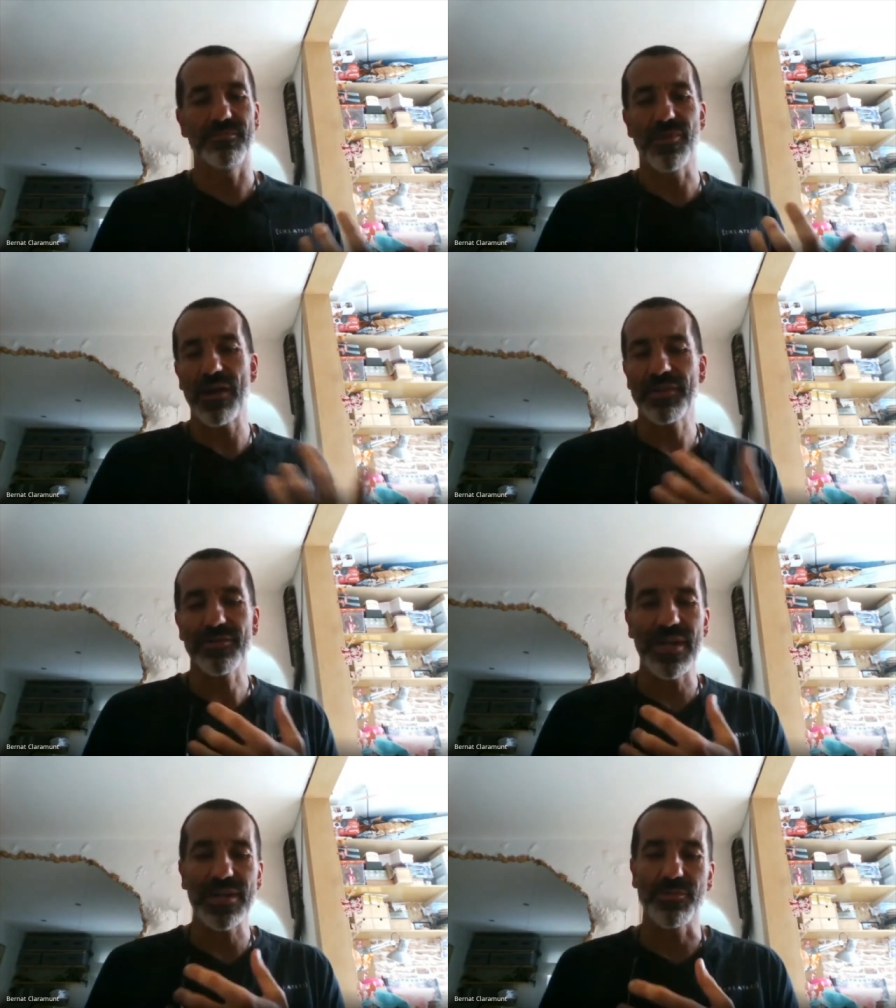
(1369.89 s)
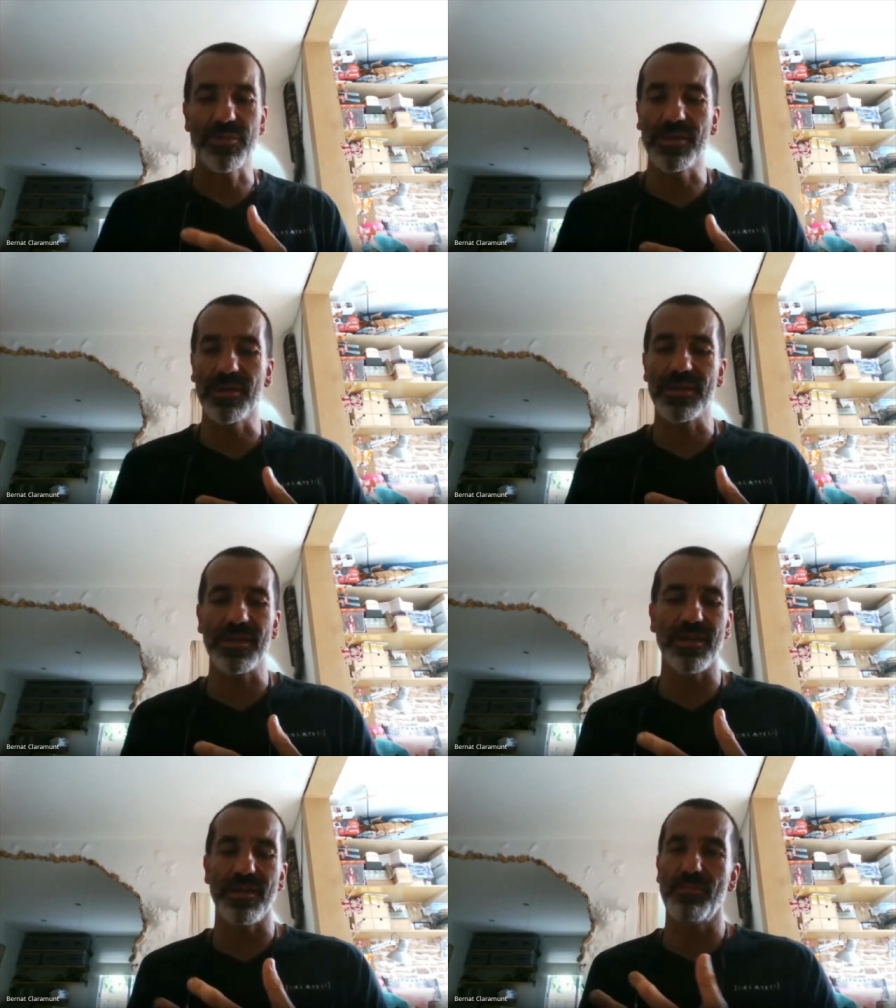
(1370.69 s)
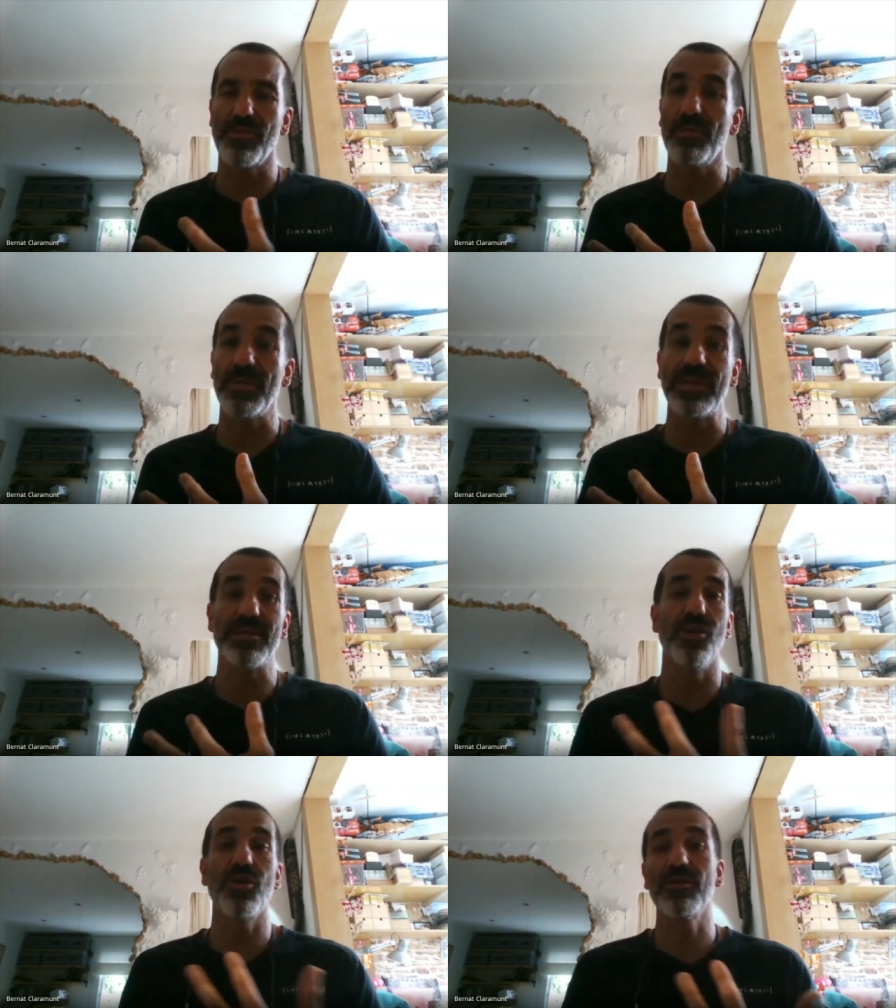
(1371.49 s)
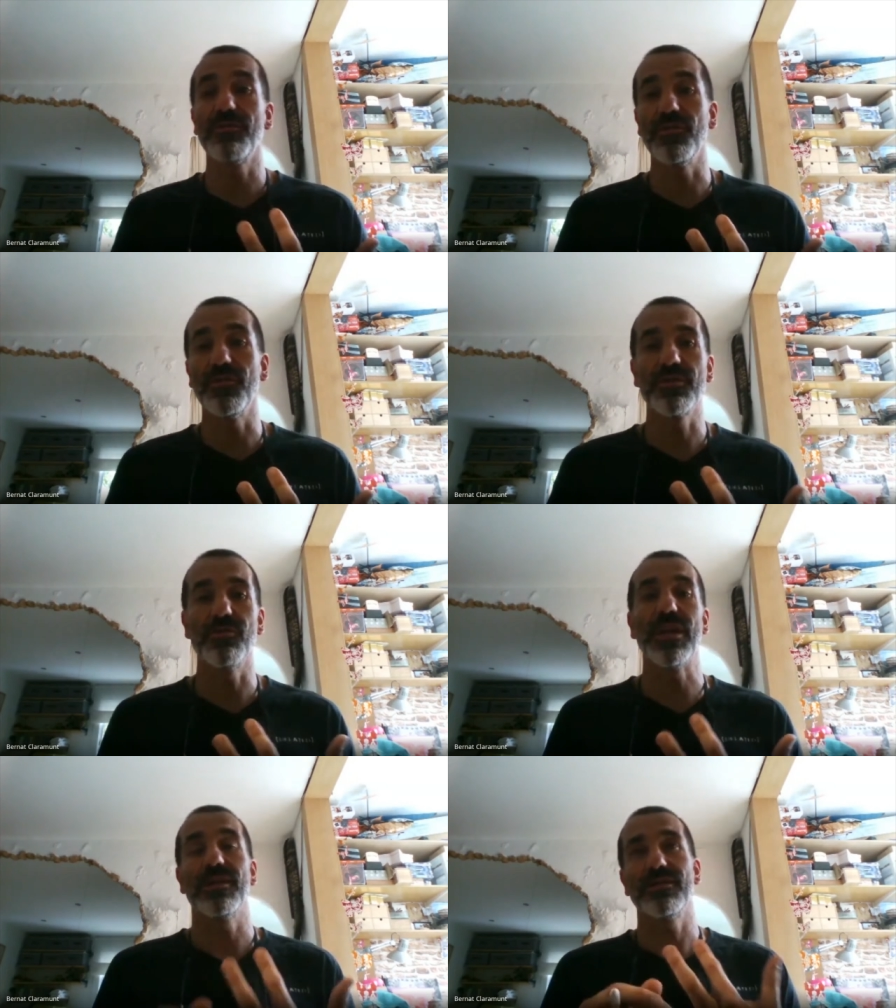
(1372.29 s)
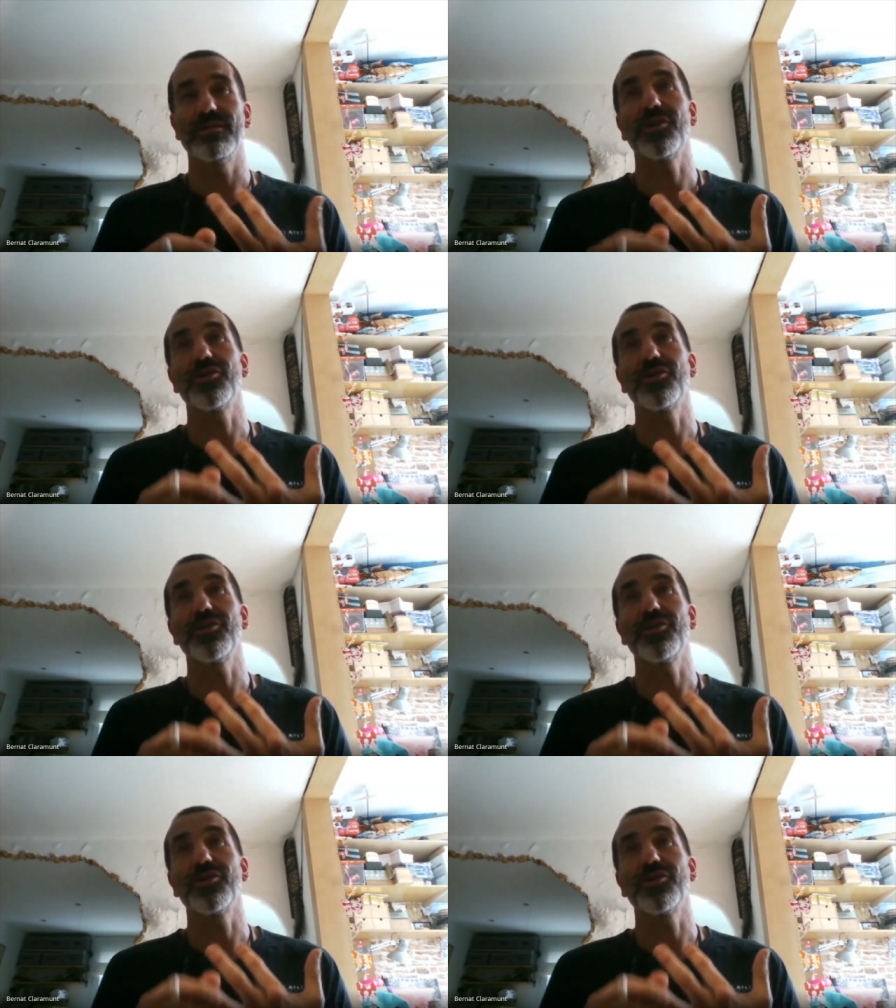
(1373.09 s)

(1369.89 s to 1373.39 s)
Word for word: private transport, uh, probably local food. Well, not